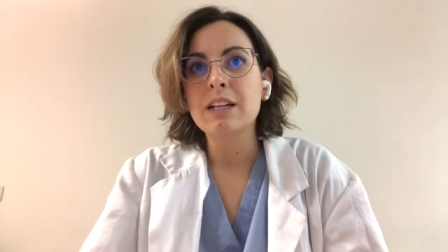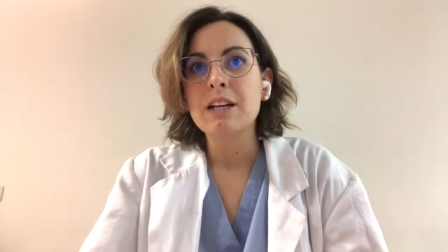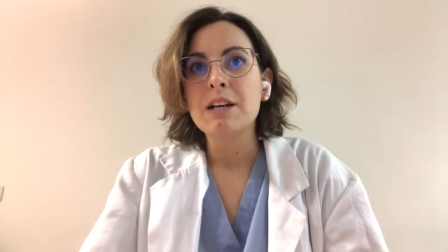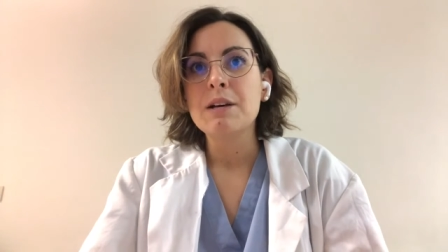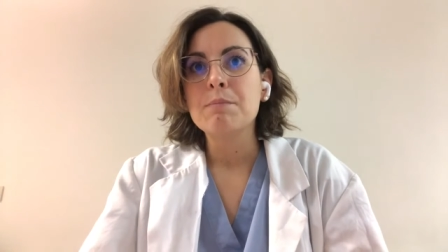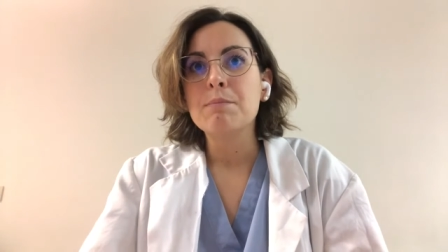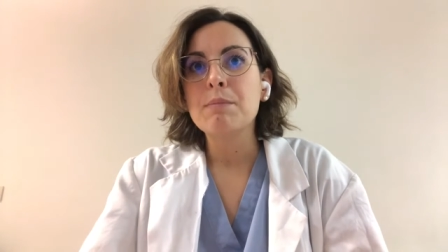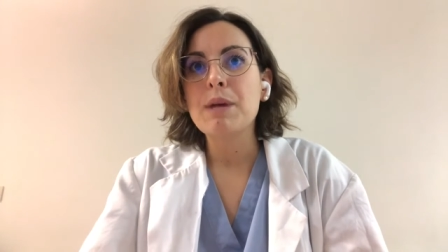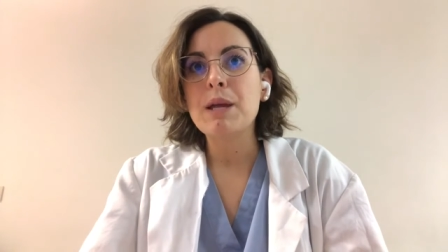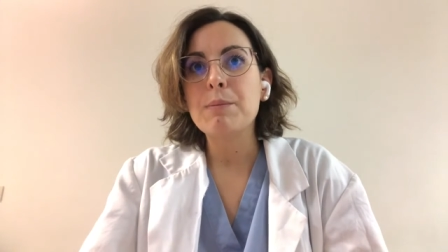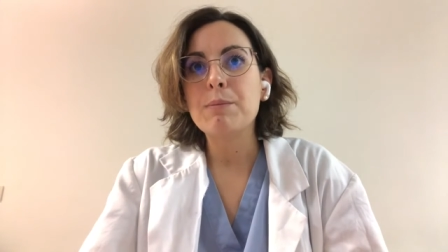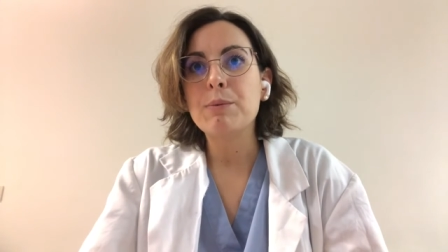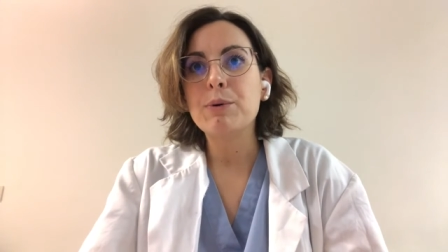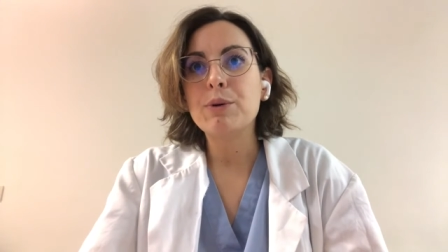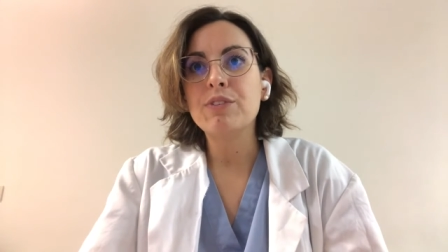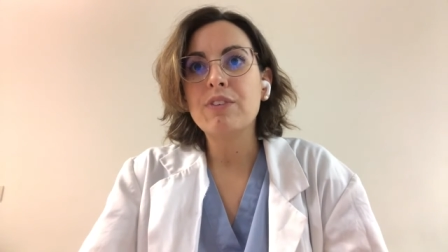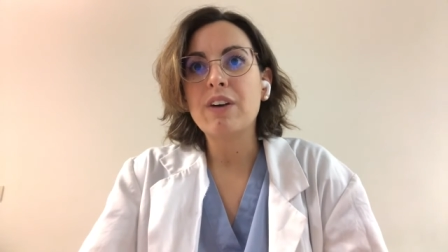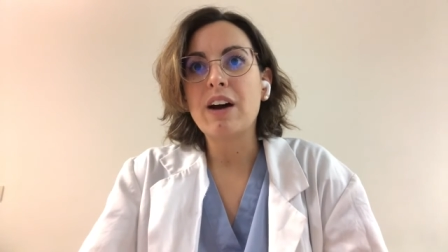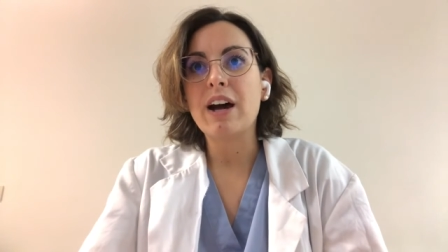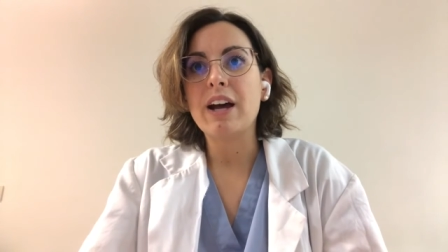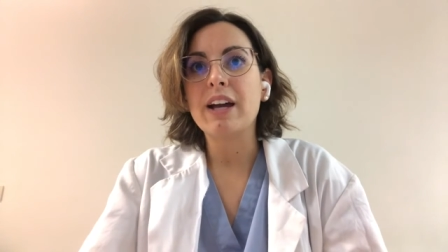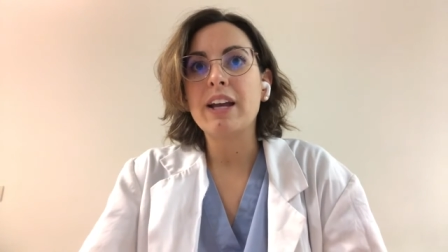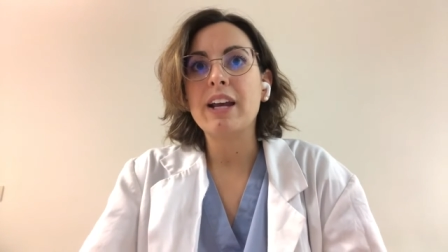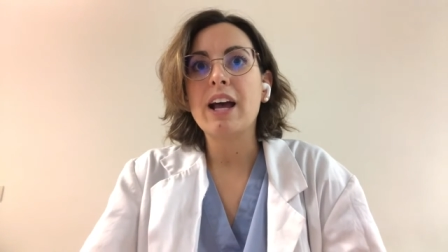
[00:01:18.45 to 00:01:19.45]
may
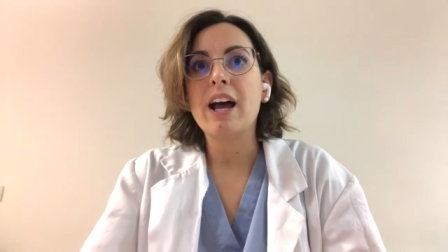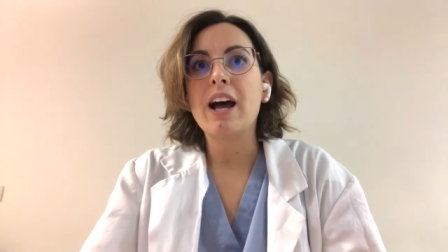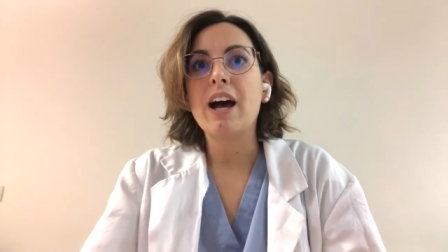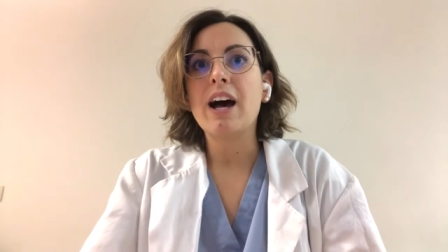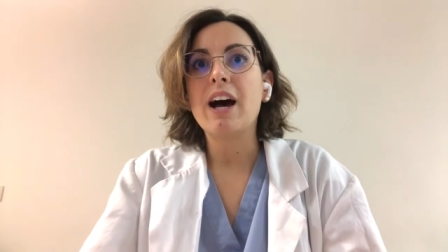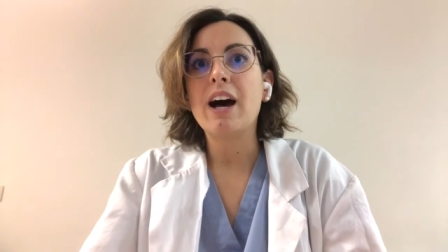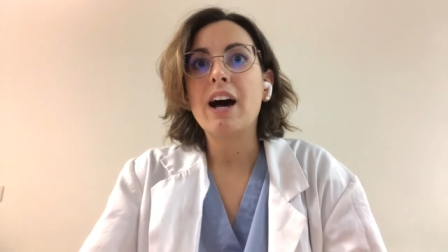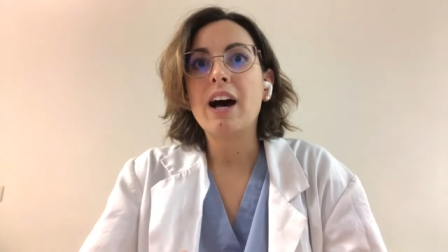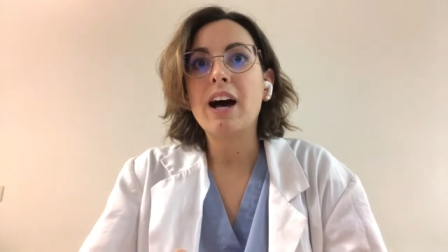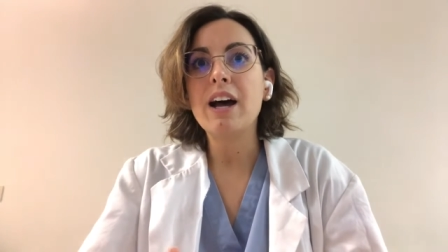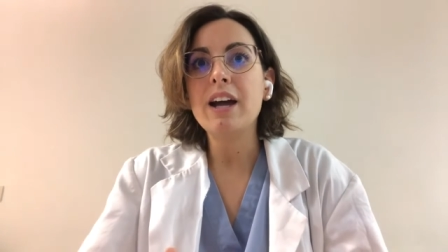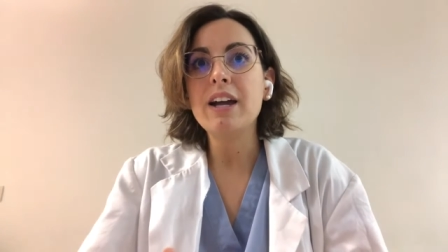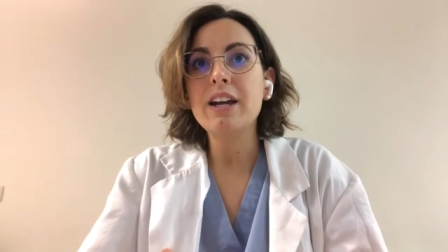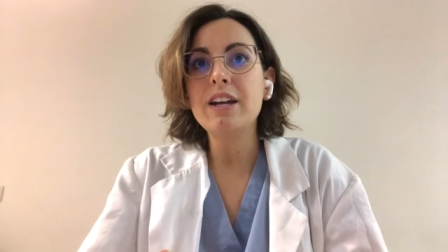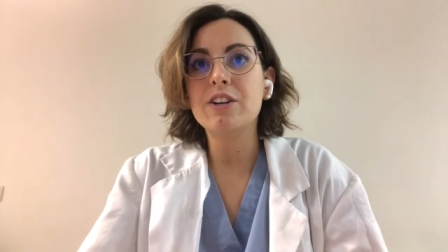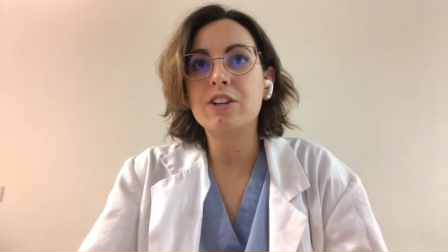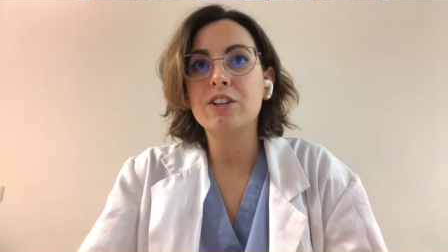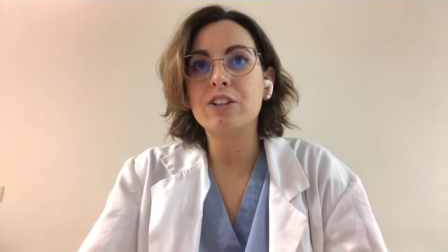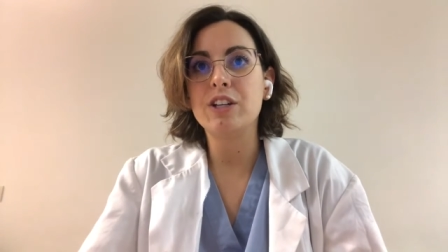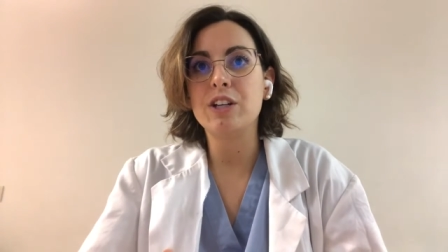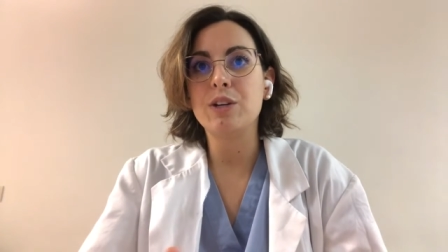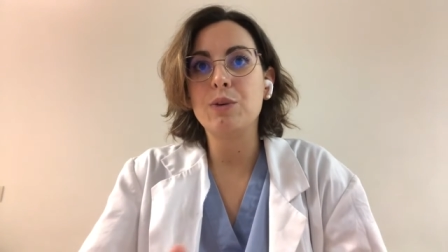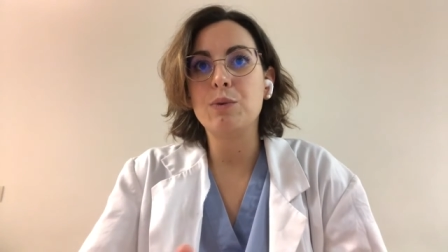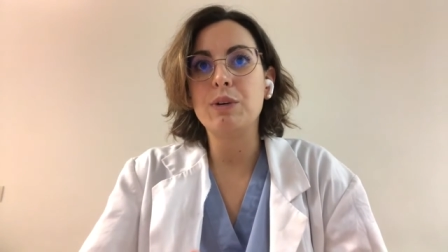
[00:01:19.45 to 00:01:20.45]
provide a higher
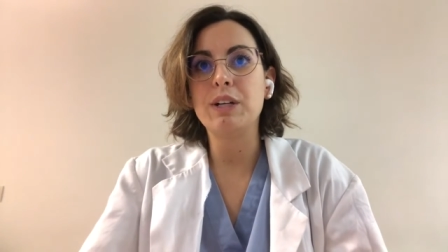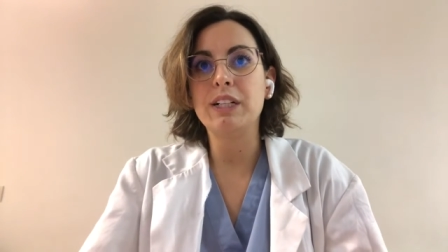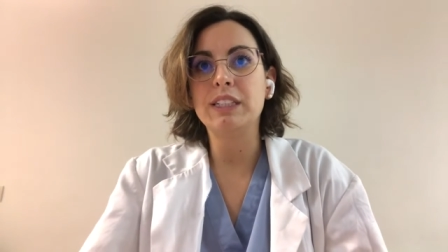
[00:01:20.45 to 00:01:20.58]
degree